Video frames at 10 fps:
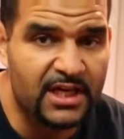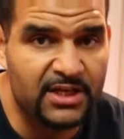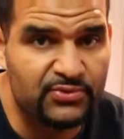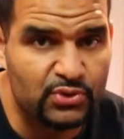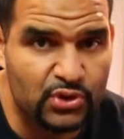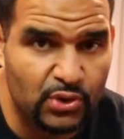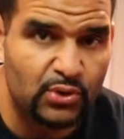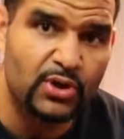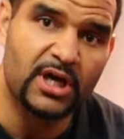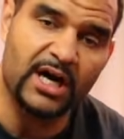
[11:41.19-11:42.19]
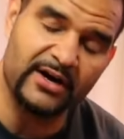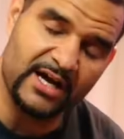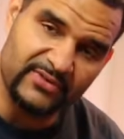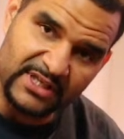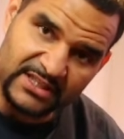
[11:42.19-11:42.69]
If you do, I'll
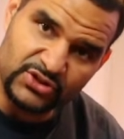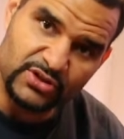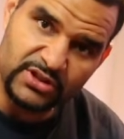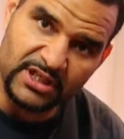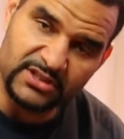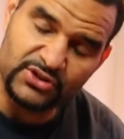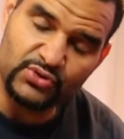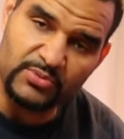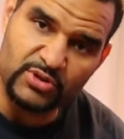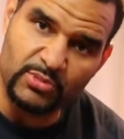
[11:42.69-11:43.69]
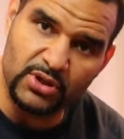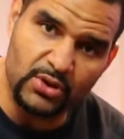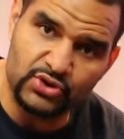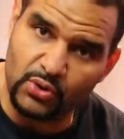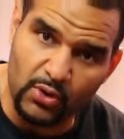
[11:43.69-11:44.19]
have links in the description
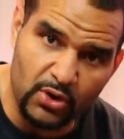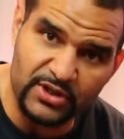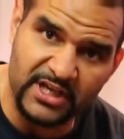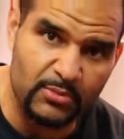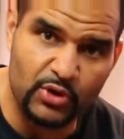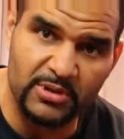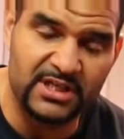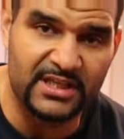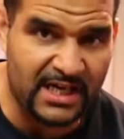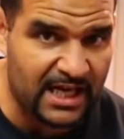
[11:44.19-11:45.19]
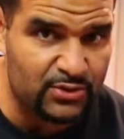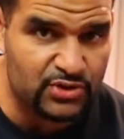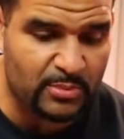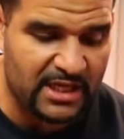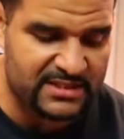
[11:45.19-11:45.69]
below to all the chemical media that I
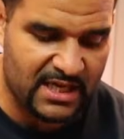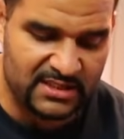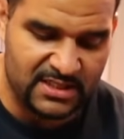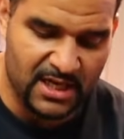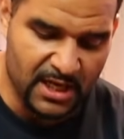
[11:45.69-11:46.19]
use in my tanks.